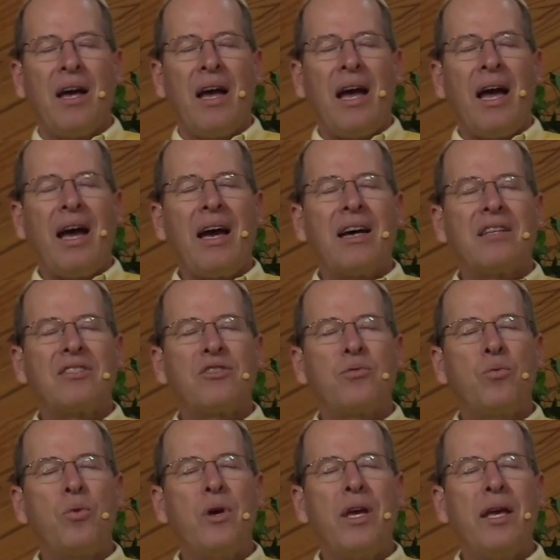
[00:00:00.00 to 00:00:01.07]
As
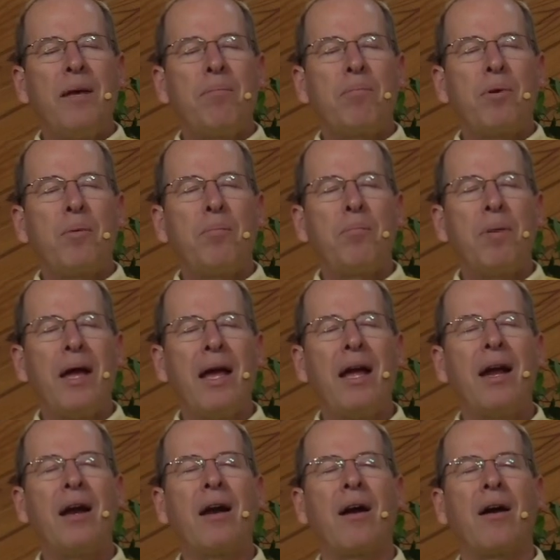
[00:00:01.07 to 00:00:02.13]
we
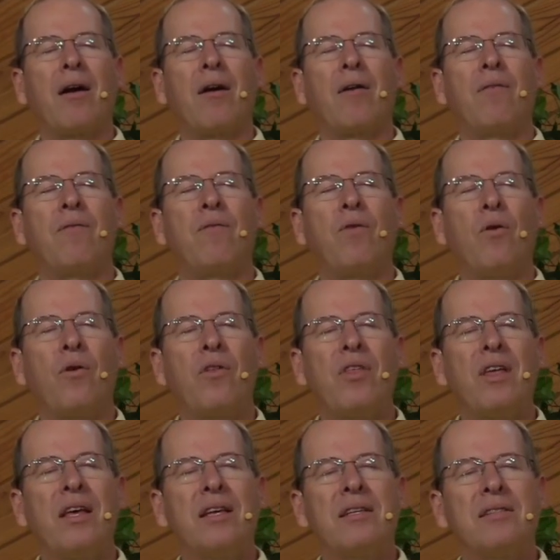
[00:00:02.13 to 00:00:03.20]
prepare for
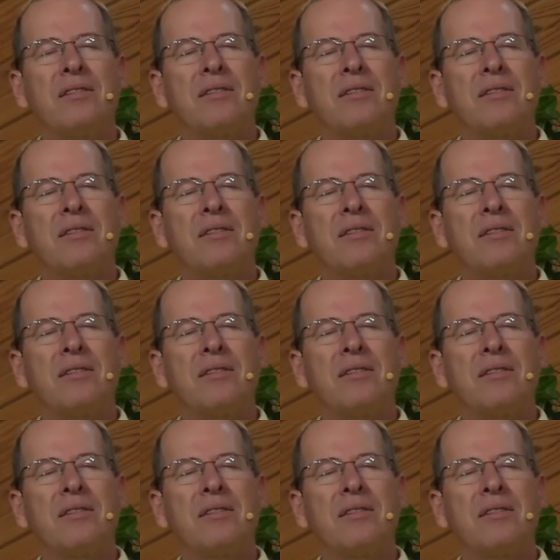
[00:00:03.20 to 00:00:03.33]
this